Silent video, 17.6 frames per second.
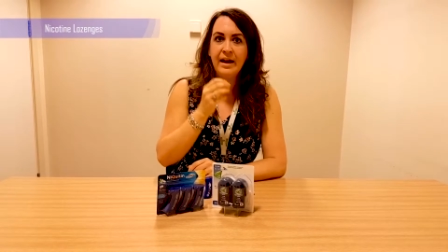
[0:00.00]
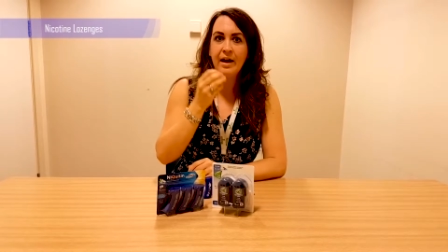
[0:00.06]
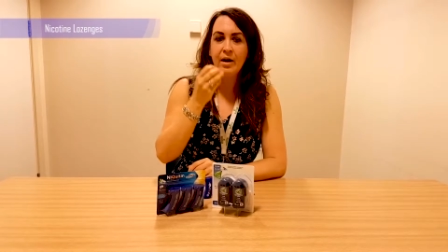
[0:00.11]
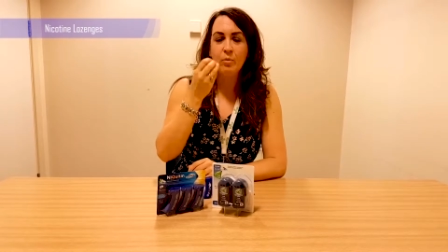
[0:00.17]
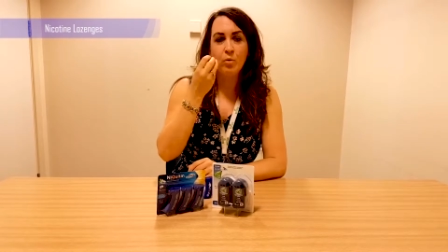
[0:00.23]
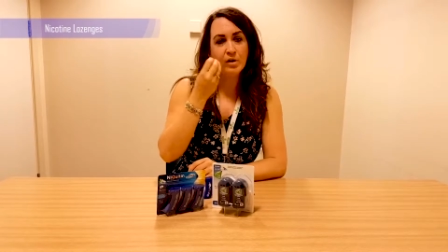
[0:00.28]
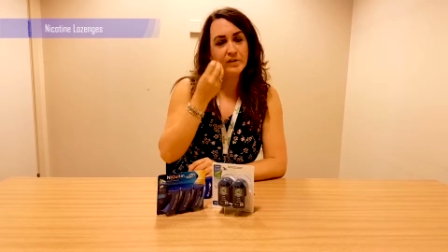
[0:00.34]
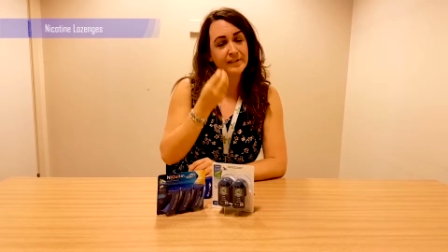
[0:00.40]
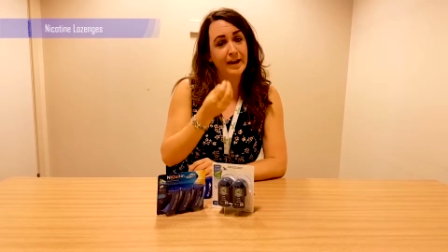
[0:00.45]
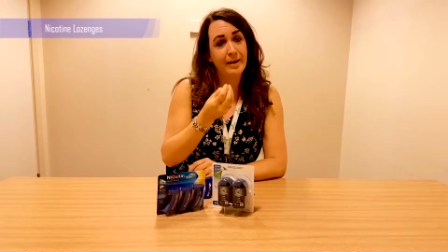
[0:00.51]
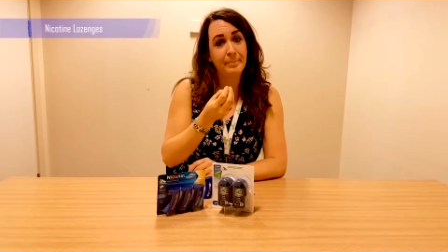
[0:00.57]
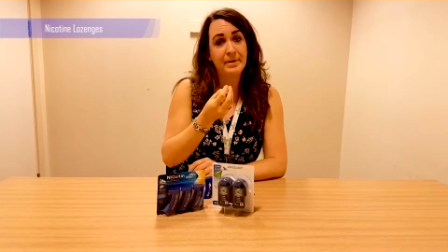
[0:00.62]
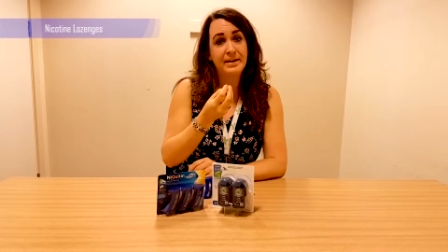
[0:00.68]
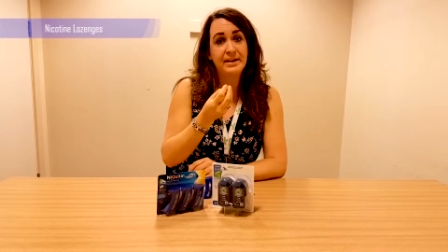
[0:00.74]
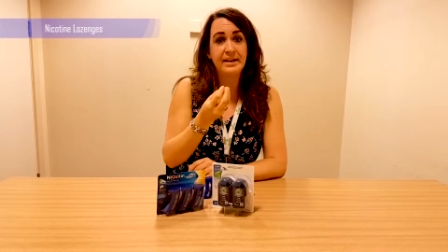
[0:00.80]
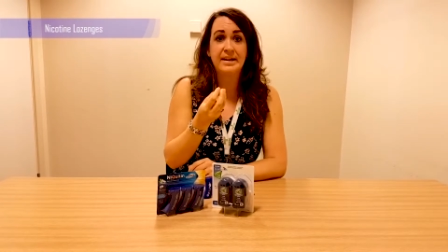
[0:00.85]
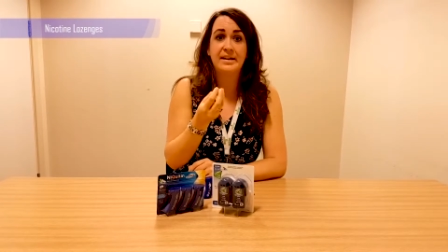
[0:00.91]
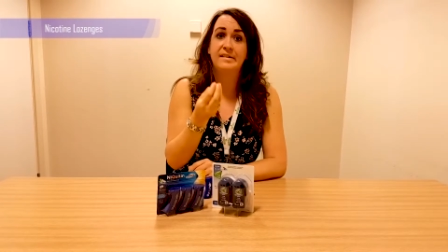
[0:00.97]
What's
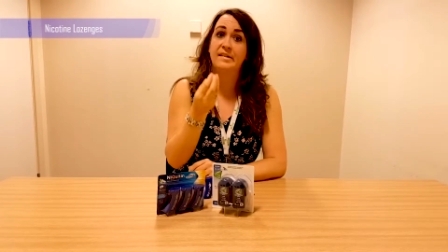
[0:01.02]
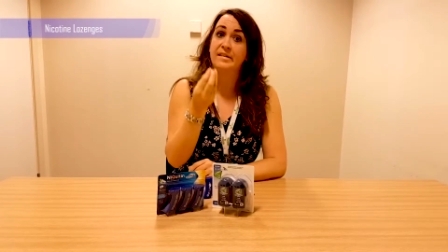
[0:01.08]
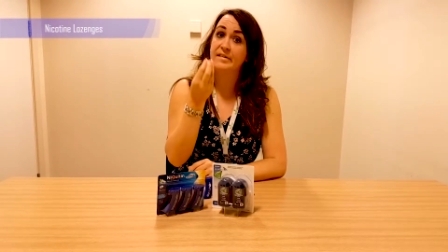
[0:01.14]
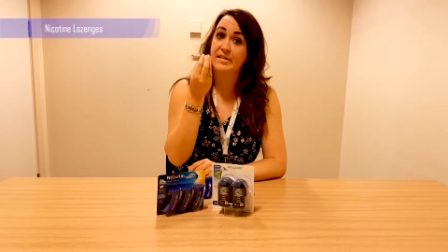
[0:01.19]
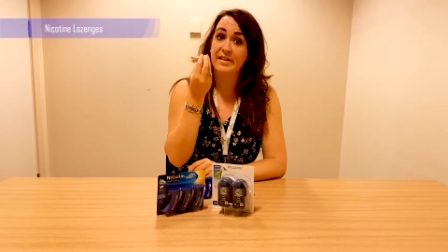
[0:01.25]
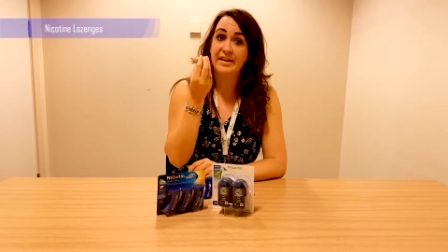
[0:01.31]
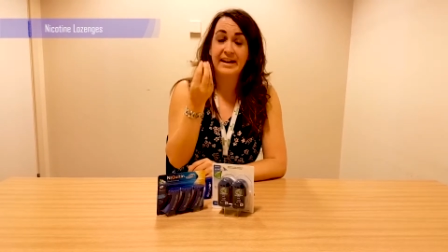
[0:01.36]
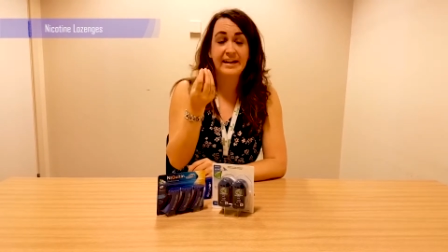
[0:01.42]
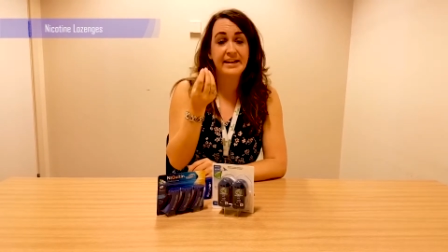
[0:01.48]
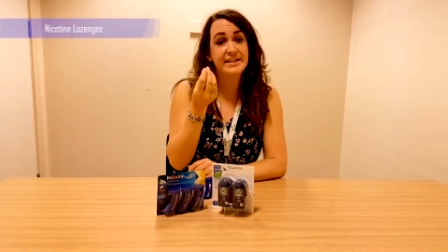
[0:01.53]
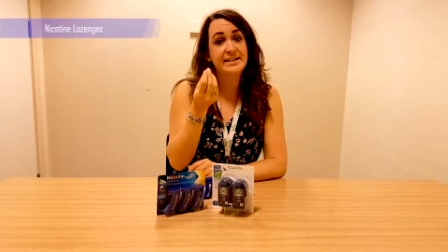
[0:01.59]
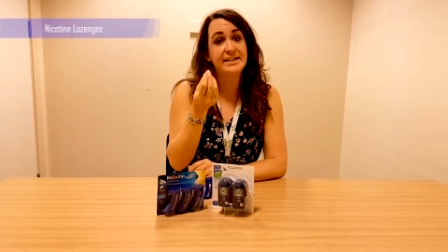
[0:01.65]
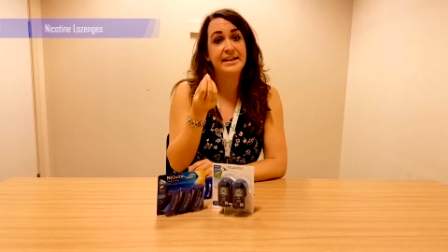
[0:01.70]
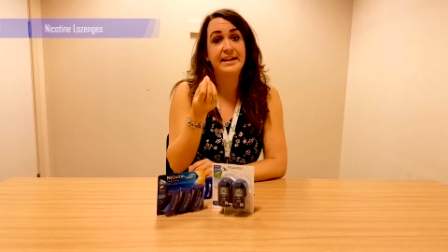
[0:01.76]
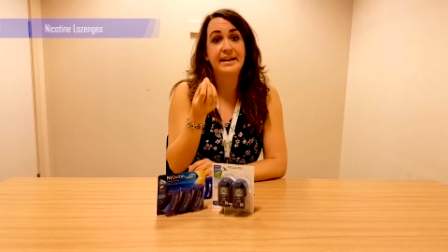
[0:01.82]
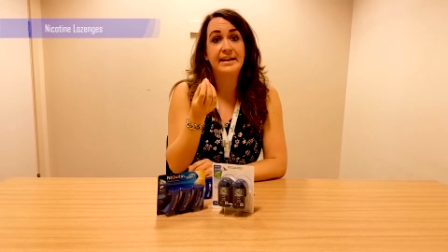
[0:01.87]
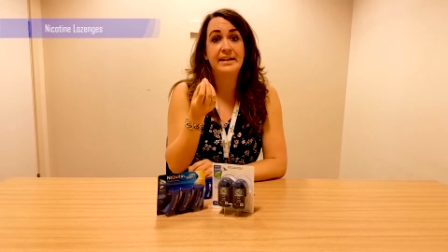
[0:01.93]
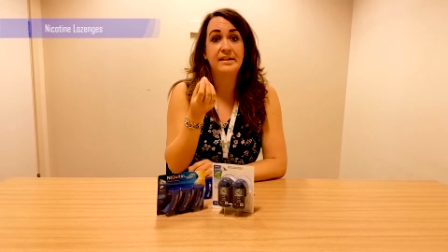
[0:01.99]
happening is the
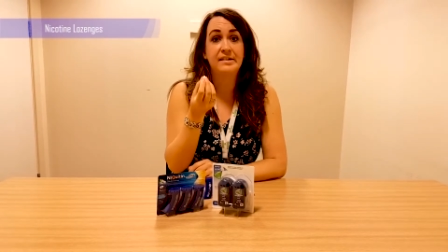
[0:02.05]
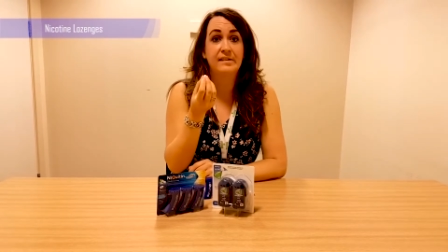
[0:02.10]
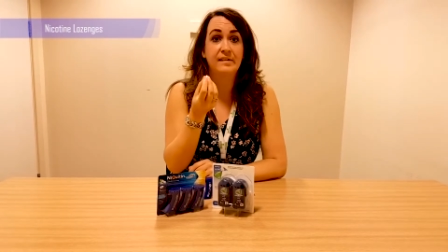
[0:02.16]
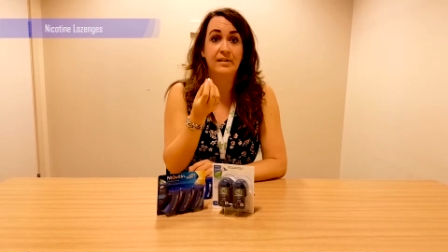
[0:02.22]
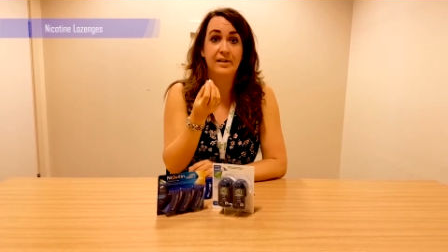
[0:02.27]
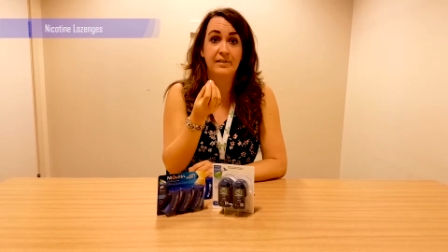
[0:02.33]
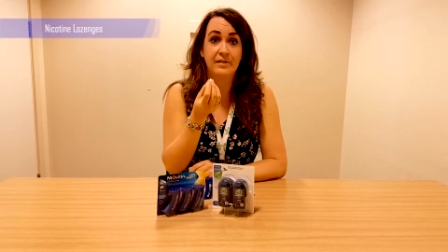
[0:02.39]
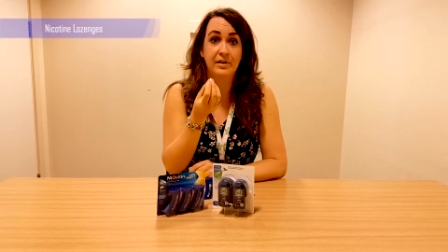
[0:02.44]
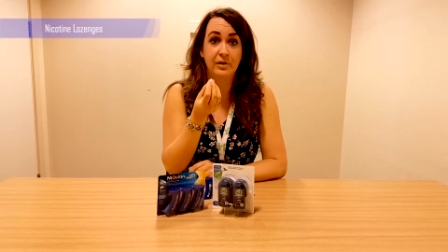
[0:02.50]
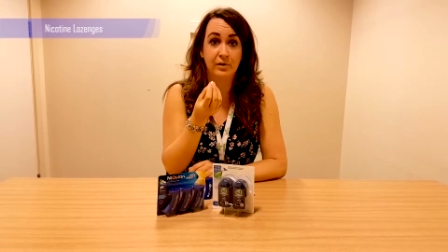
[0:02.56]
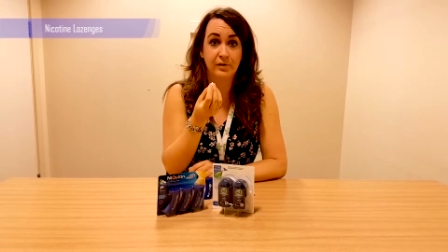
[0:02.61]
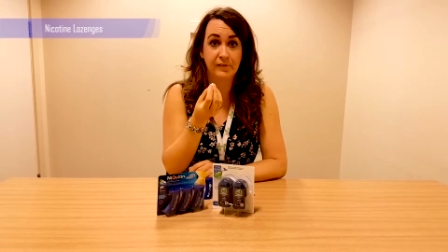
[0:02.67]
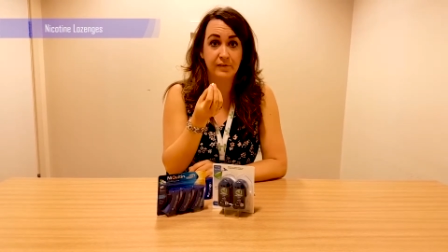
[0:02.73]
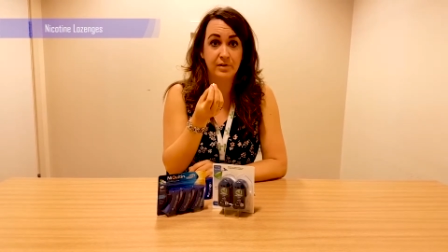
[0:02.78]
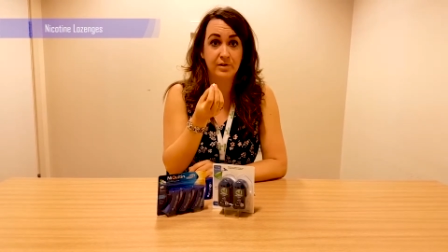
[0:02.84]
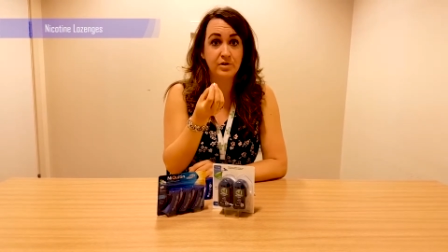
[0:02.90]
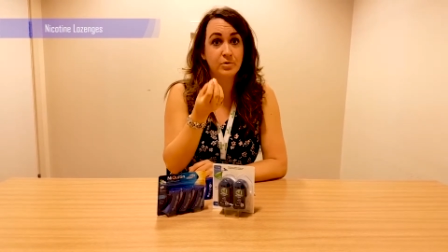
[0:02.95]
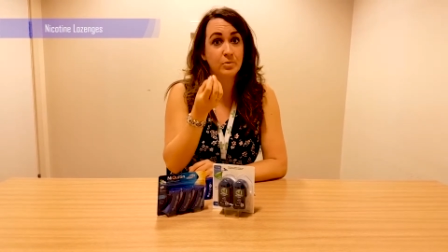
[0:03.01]
nicotine inside the
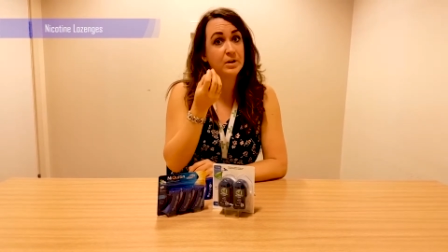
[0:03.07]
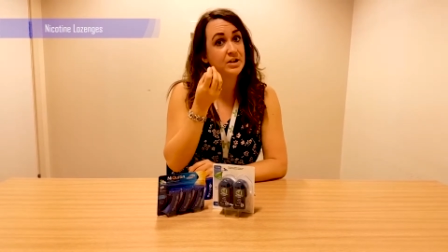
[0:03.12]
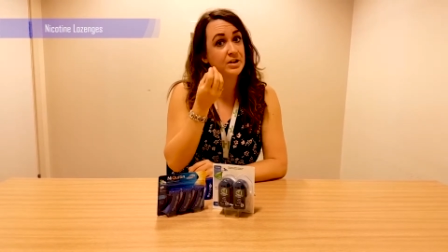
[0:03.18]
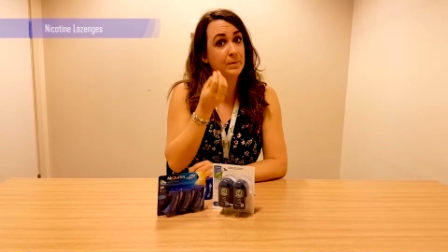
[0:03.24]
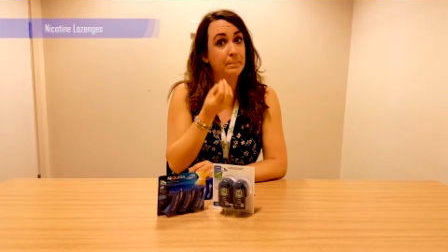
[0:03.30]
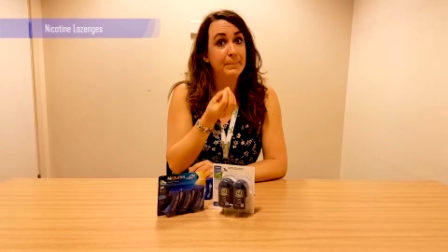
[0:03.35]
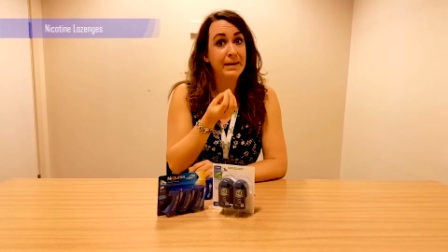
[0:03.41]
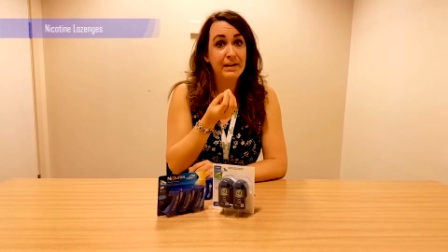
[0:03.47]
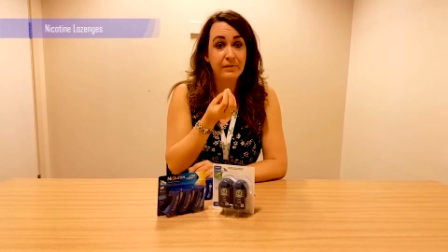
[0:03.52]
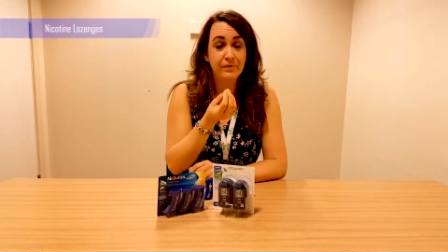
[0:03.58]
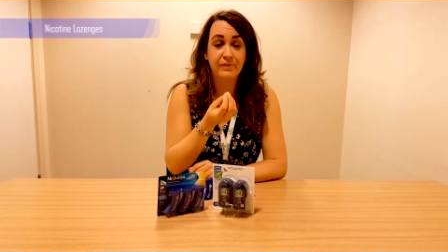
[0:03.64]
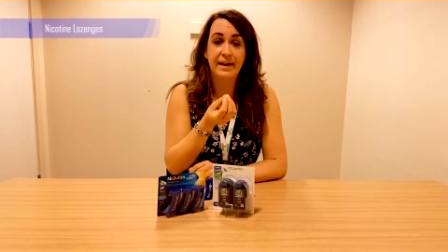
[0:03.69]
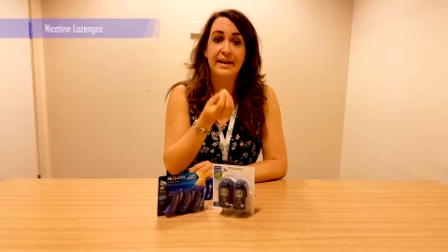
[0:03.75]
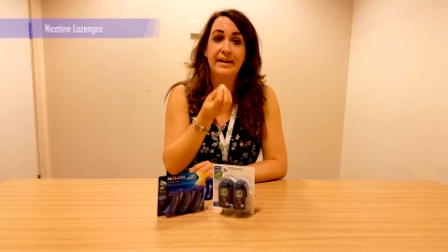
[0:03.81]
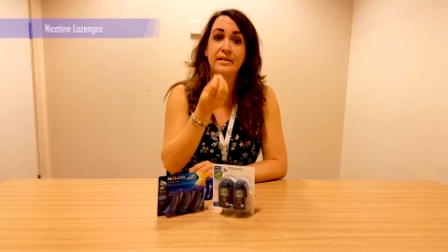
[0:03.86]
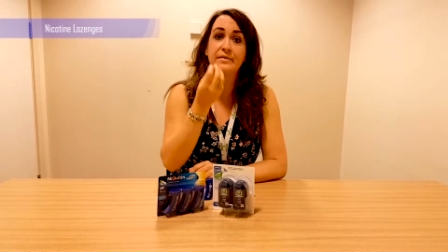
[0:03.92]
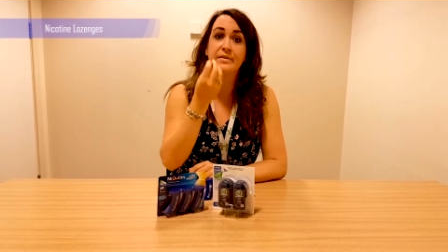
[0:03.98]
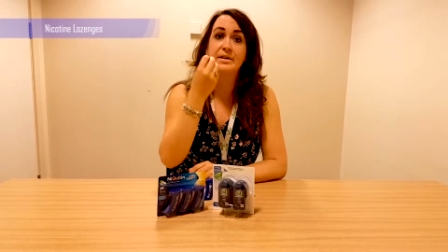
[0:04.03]
lozenge, which are mint
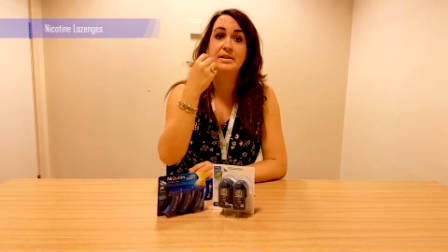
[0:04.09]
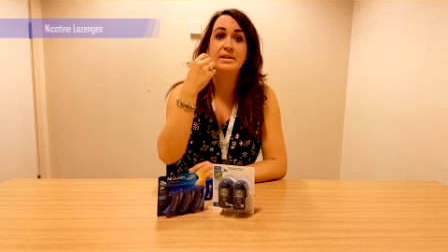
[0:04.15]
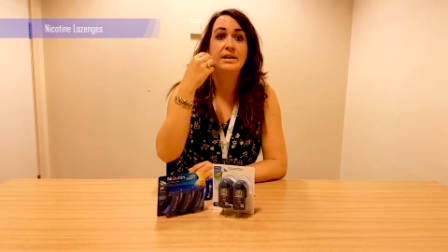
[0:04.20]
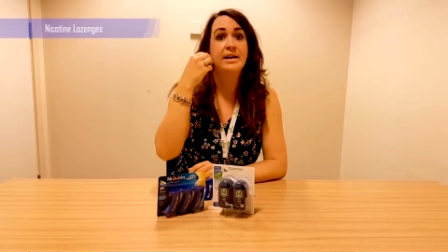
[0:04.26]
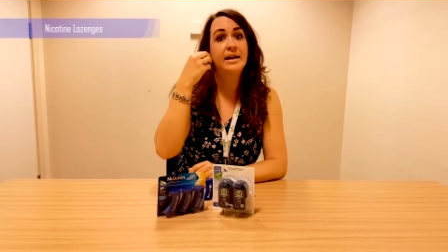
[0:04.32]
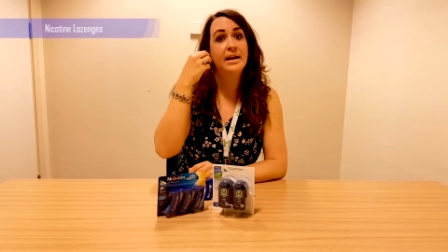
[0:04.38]
flavoured,